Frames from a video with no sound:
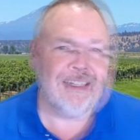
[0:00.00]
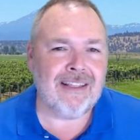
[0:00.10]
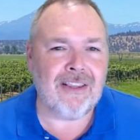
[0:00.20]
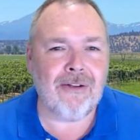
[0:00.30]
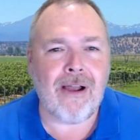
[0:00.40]

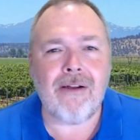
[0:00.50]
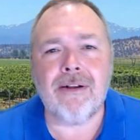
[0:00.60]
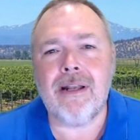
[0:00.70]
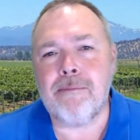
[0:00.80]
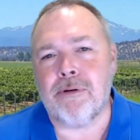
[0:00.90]
There are
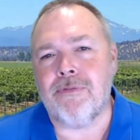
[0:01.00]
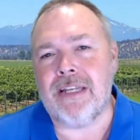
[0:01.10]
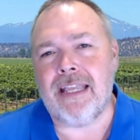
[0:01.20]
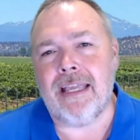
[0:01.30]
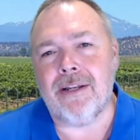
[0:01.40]
a number of
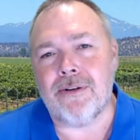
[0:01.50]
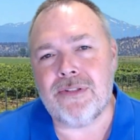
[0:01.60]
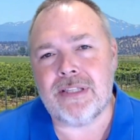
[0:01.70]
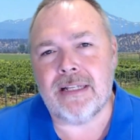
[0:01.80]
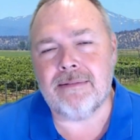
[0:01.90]

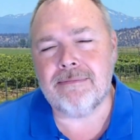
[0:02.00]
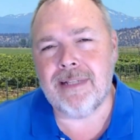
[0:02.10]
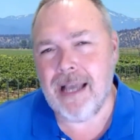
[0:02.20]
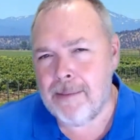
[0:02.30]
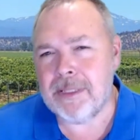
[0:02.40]
indicators that
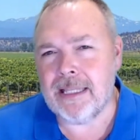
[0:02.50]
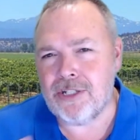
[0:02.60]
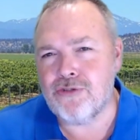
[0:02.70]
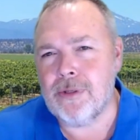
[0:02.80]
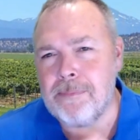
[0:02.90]
commonly
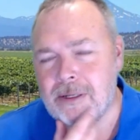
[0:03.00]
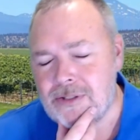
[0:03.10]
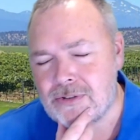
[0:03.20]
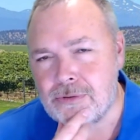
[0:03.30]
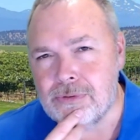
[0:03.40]
trip our
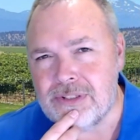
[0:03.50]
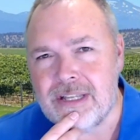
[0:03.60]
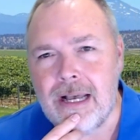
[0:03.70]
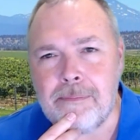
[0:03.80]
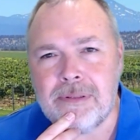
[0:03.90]
schools
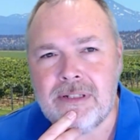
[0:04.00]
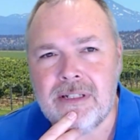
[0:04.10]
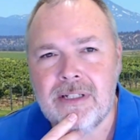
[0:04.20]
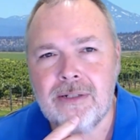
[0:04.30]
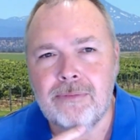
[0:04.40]
up,
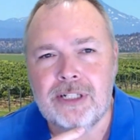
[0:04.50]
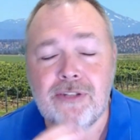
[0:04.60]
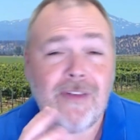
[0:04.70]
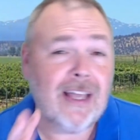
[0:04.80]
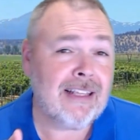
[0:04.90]

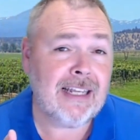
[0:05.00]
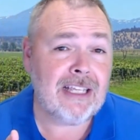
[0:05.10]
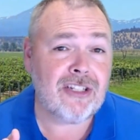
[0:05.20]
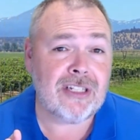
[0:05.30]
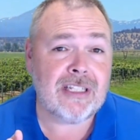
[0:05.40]
which
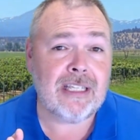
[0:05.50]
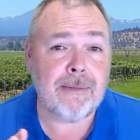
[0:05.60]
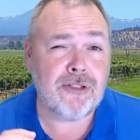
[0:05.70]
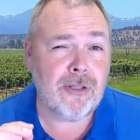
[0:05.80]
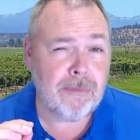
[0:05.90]
validation
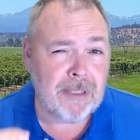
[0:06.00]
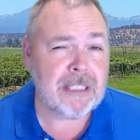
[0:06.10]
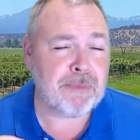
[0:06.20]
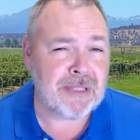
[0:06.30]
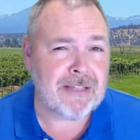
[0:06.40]
teams should be
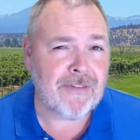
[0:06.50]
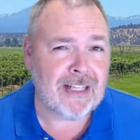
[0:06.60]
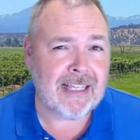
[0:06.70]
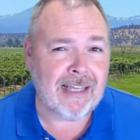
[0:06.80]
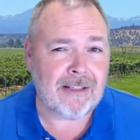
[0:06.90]

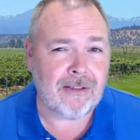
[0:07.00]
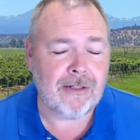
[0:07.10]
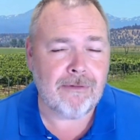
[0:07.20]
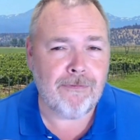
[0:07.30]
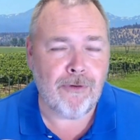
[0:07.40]
specifically on the
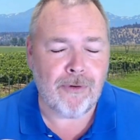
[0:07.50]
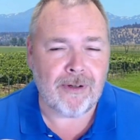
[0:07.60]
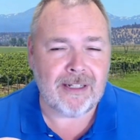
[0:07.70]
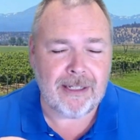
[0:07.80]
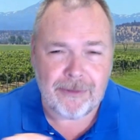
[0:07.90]
look
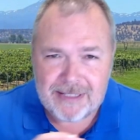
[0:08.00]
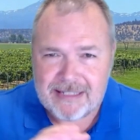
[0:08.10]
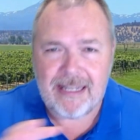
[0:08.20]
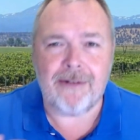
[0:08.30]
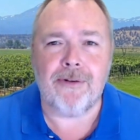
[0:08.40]
for here in
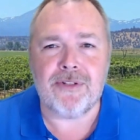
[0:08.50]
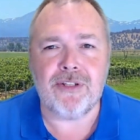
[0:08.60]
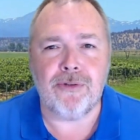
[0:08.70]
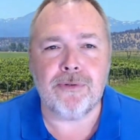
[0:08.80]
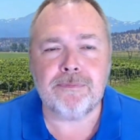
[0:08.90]
Standard 2.